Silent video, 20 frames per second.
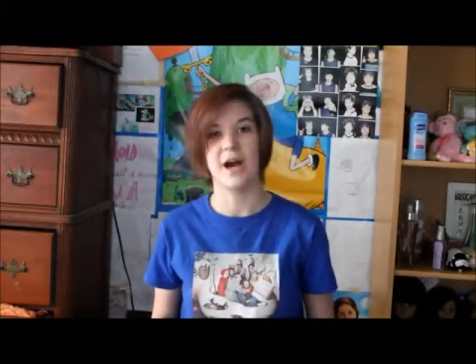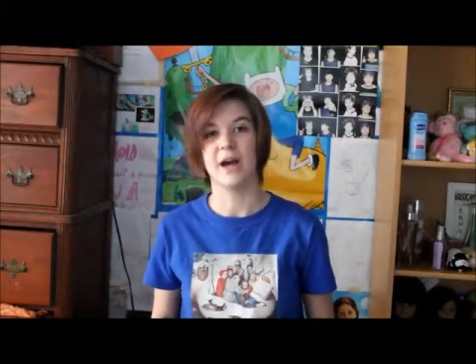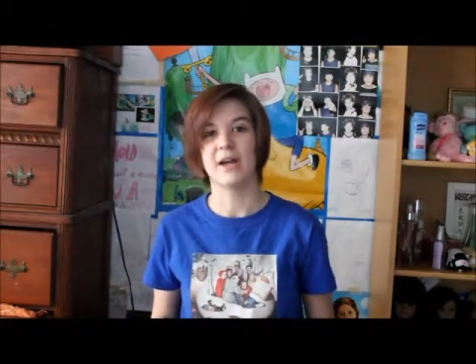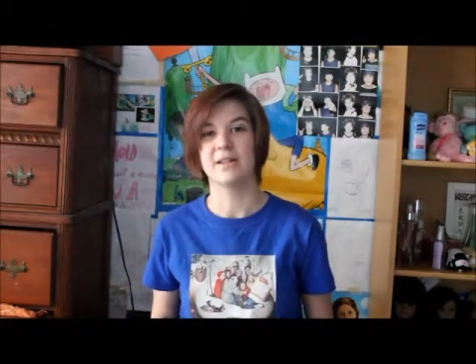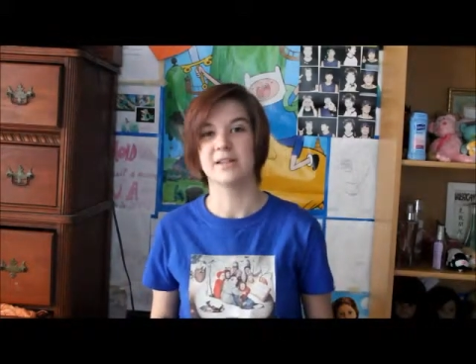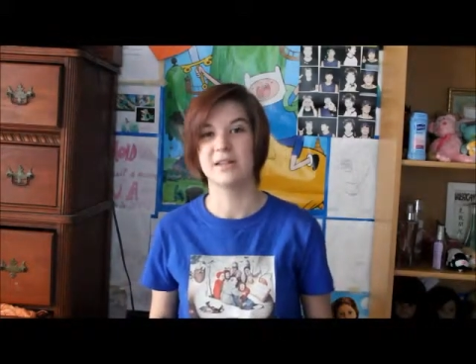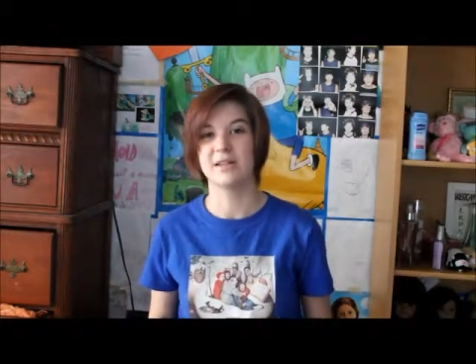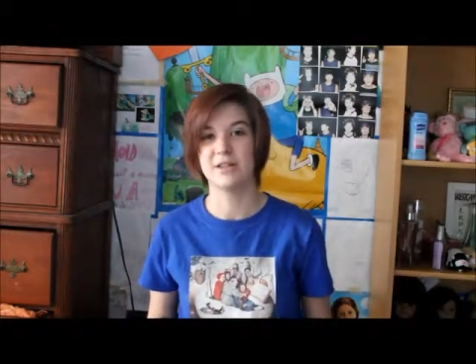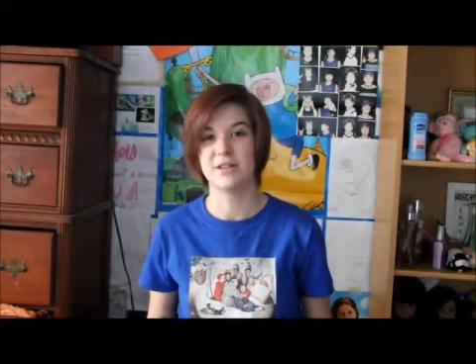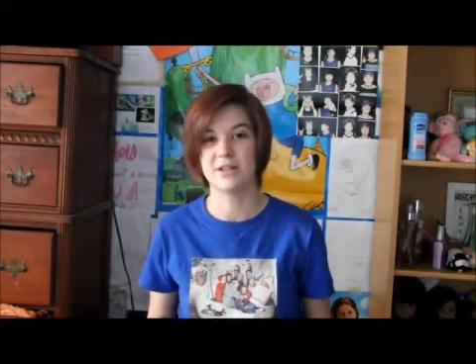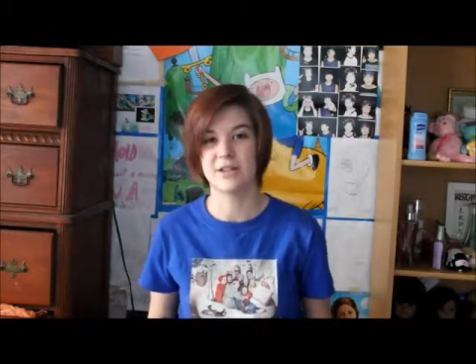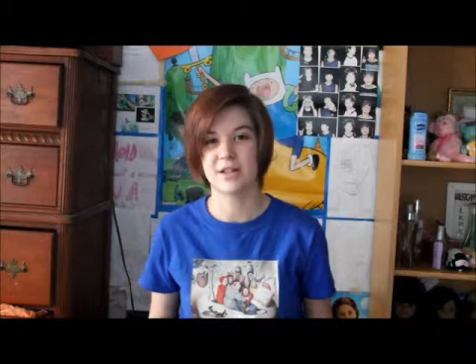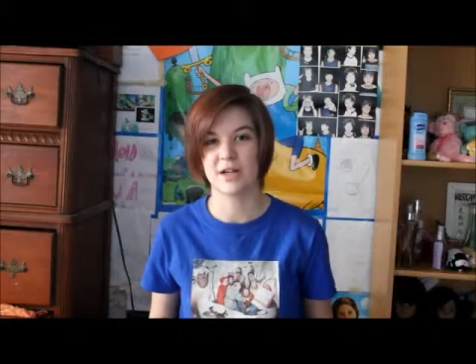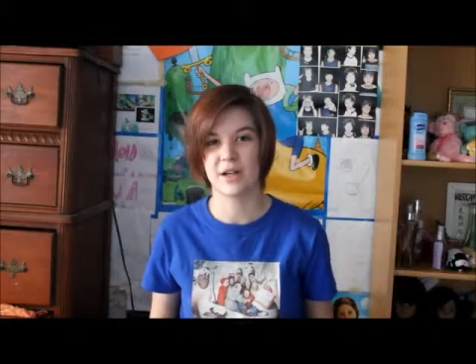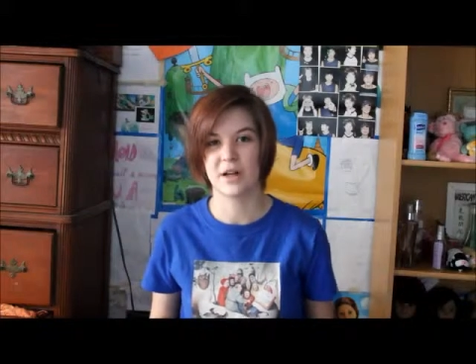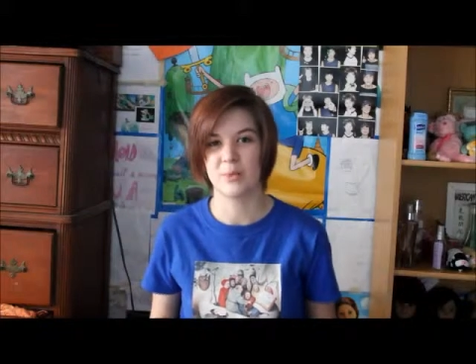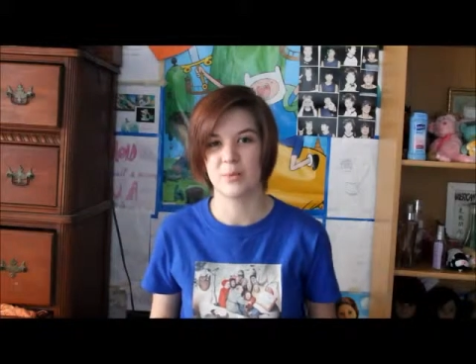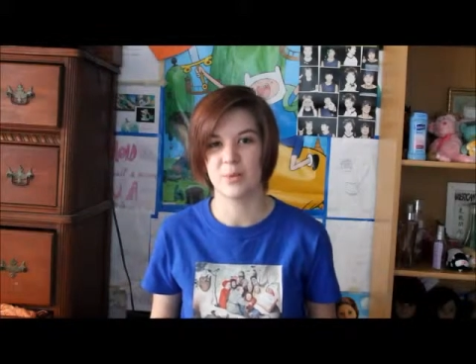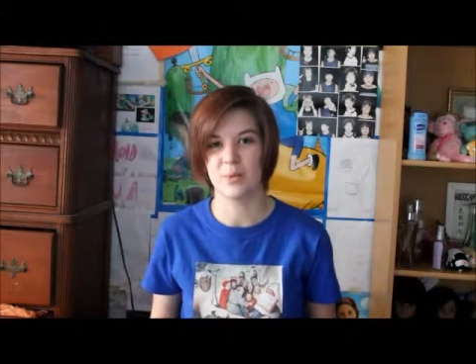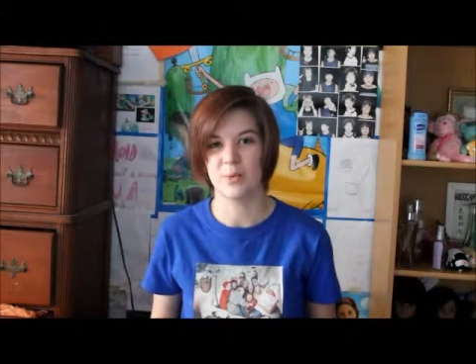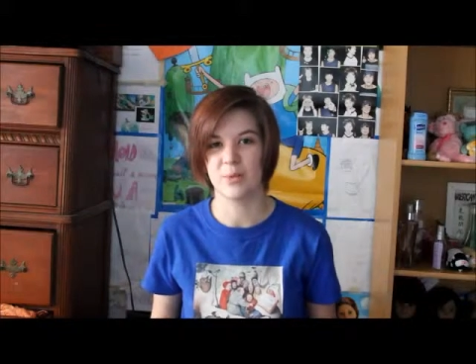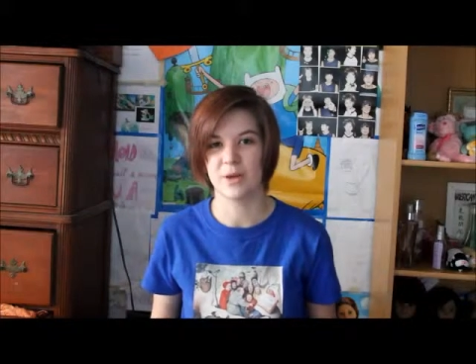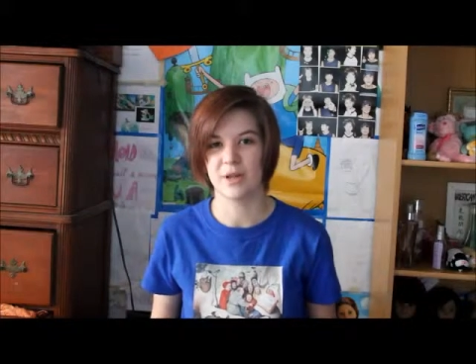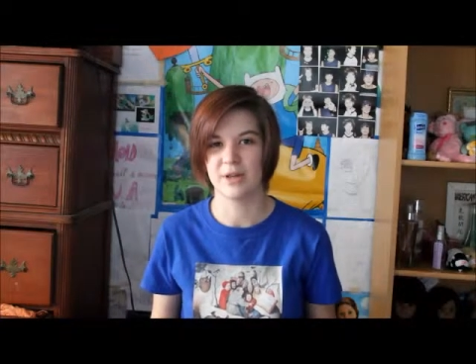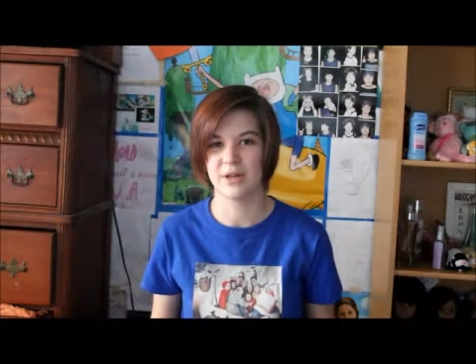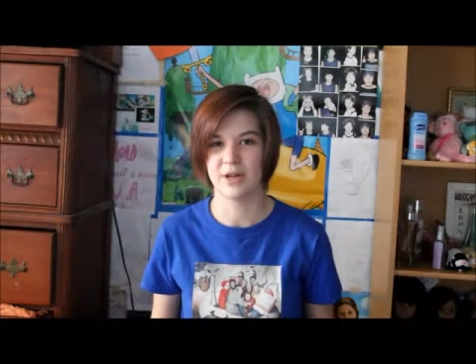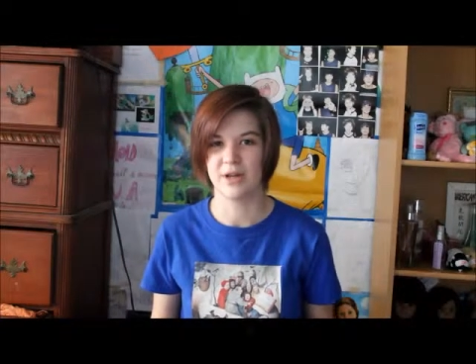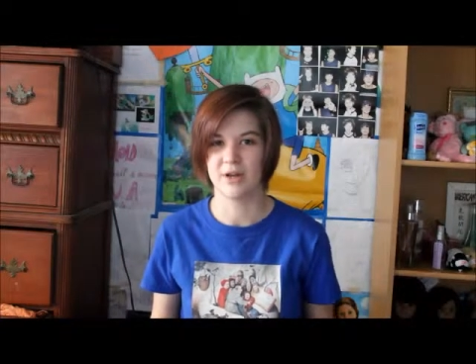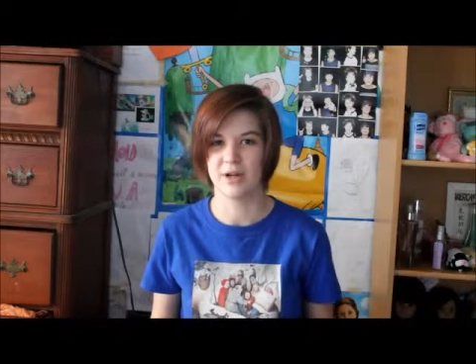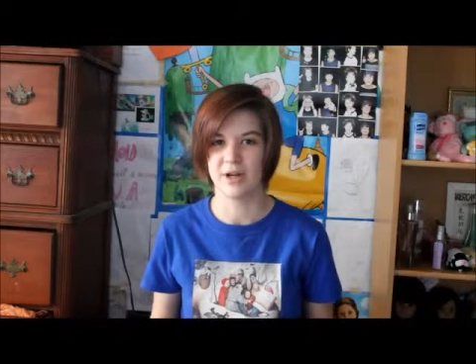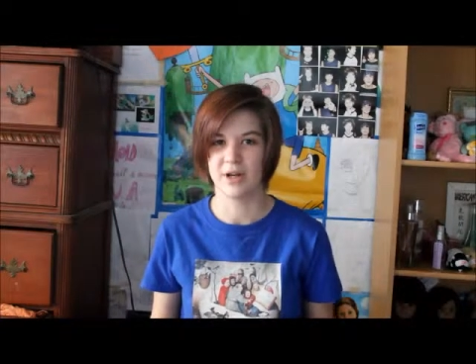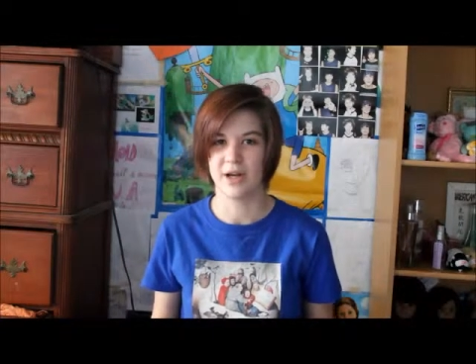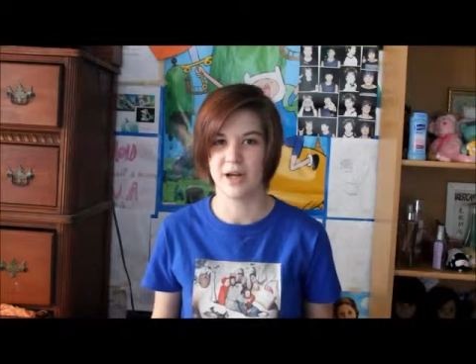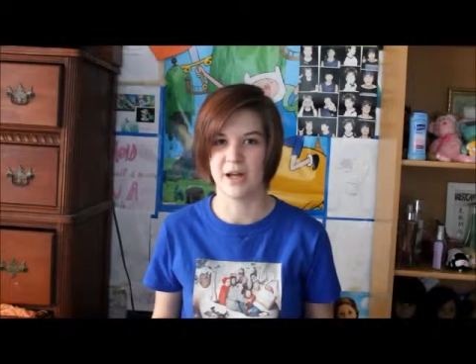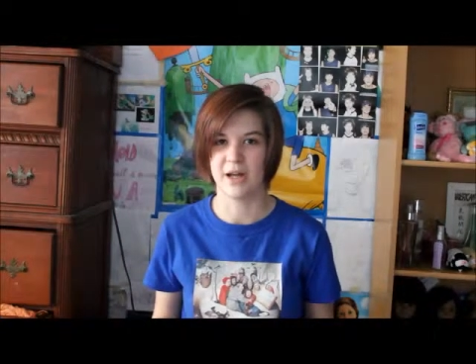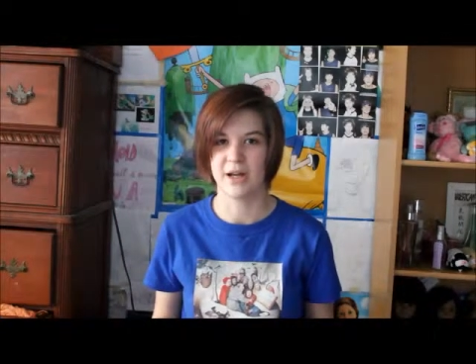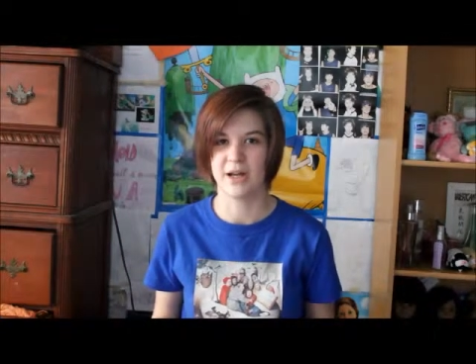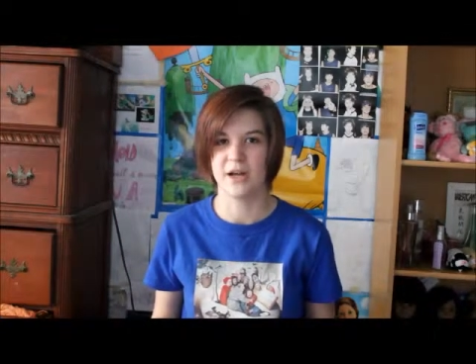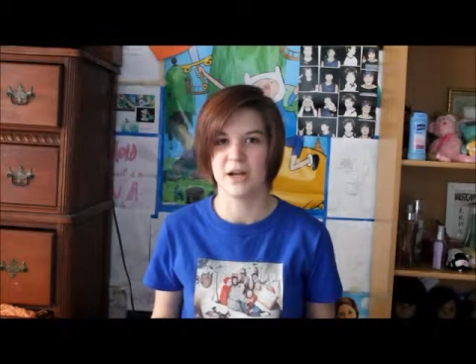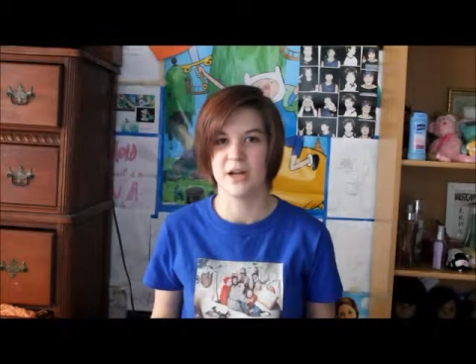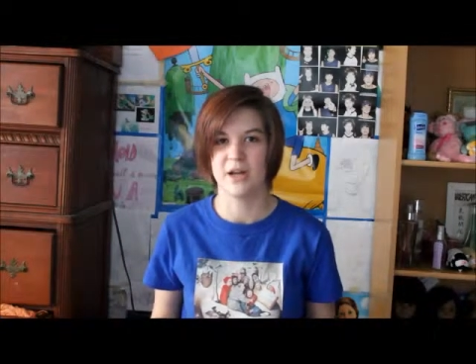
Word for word: I did look up whether or not